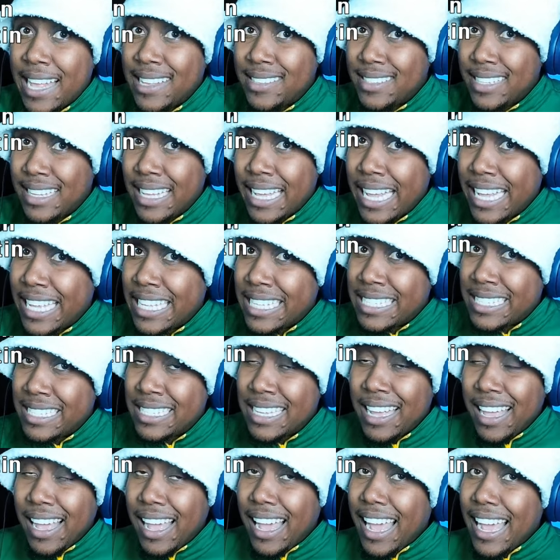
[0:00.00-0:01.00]
as it
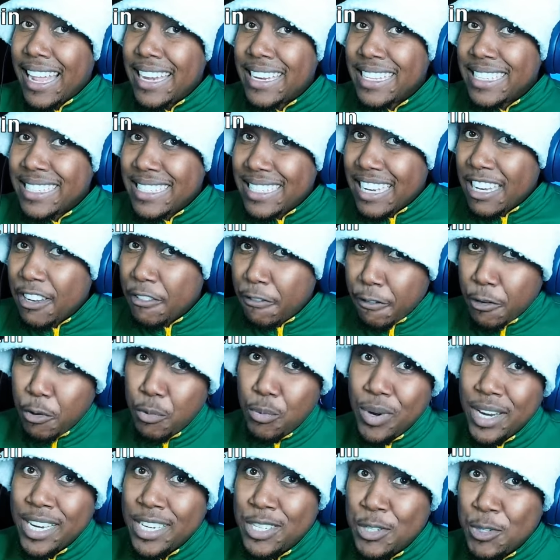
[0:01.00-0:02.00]
is and is
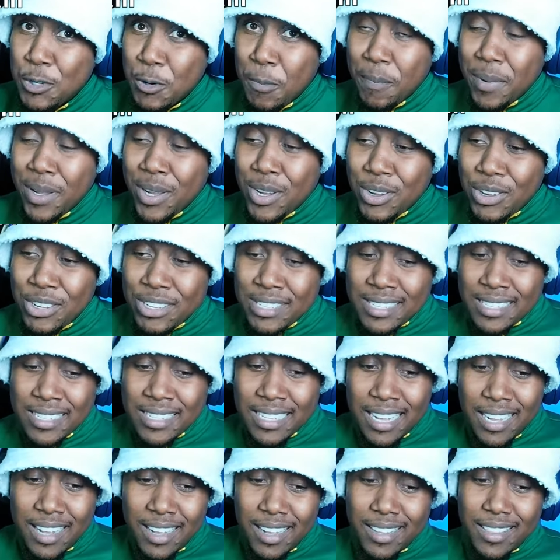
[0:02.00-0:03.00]
influential, because
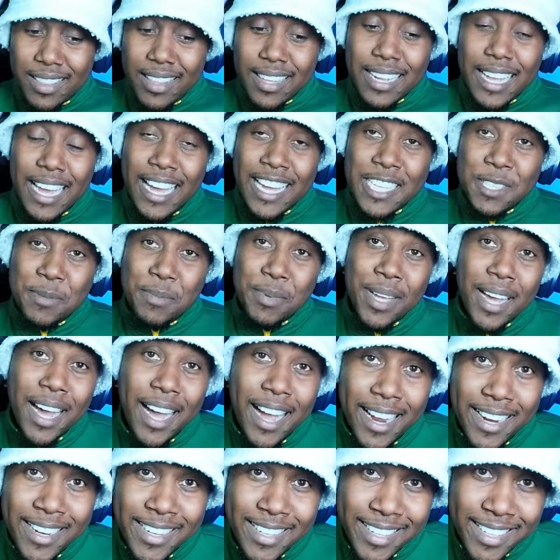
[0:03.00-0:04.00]
the guys
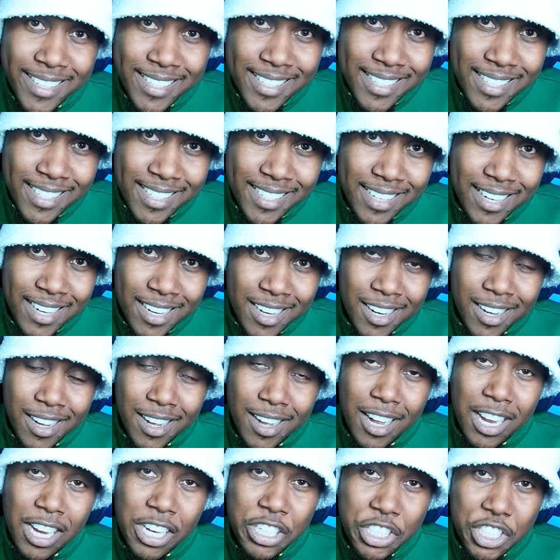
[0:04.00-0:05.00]
behind it
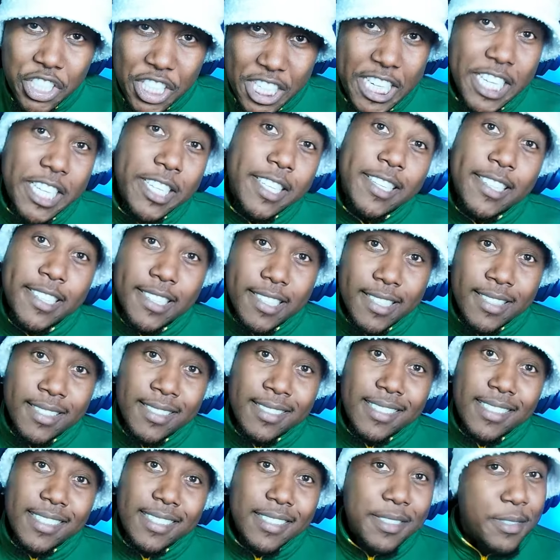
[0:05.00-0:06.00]
are
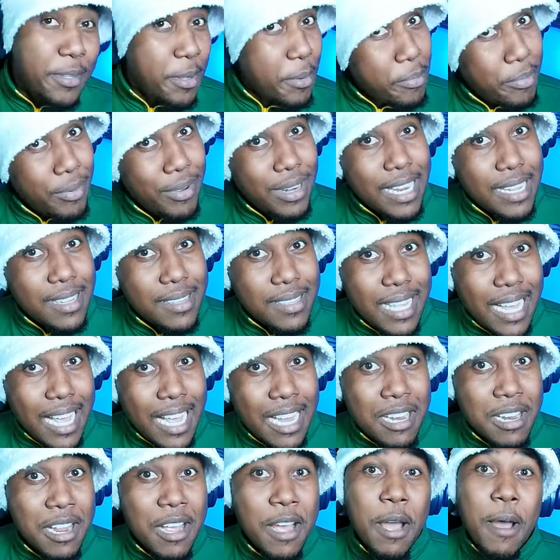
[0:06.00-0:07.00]
geniuses. Simple as
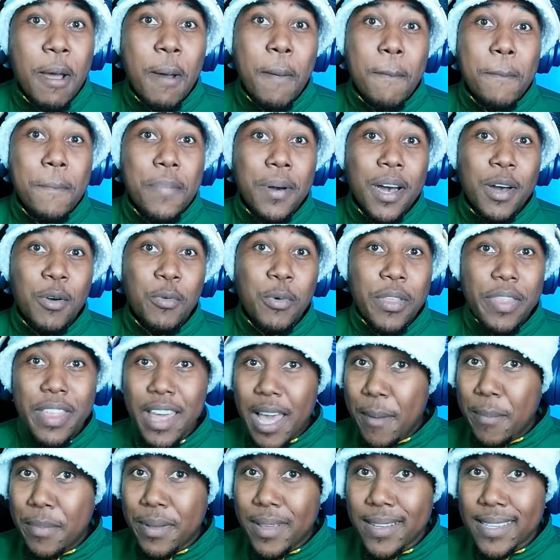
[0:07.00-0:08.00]
that. But with
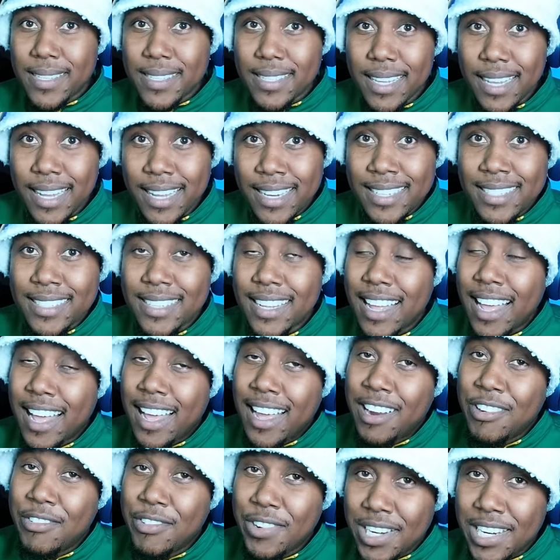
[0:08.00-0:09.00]
that being said,
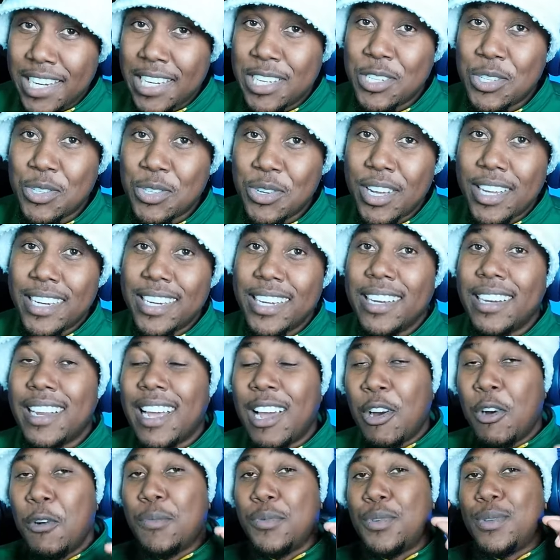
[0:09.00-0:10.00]
I really enjoyed it.
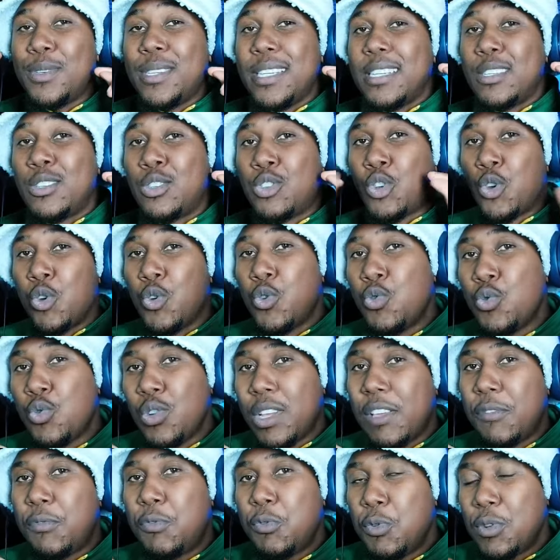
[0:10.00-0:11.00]
I hope you did too.
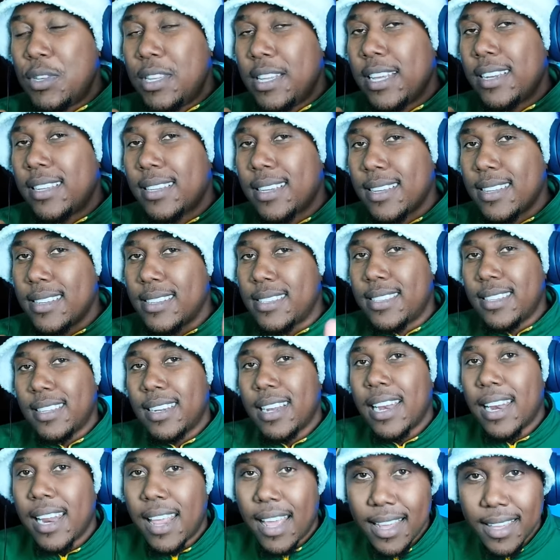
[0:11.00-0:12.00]
If you did,
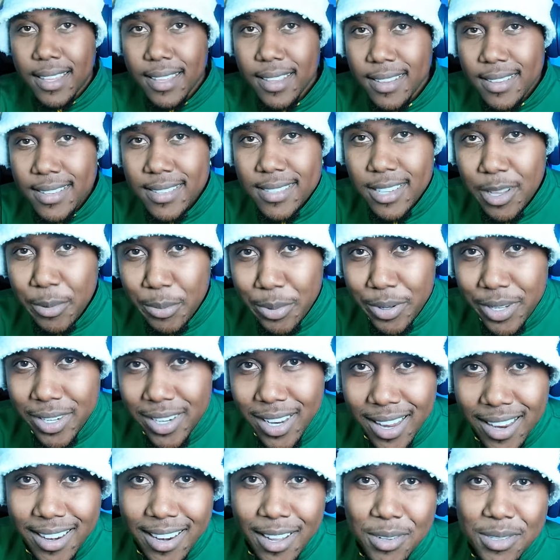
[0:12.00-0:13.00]
consider liking,
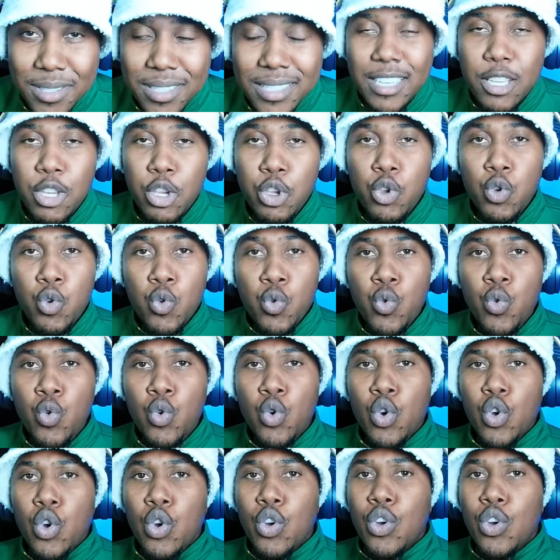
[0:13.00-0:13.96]
subbing, and I'll see you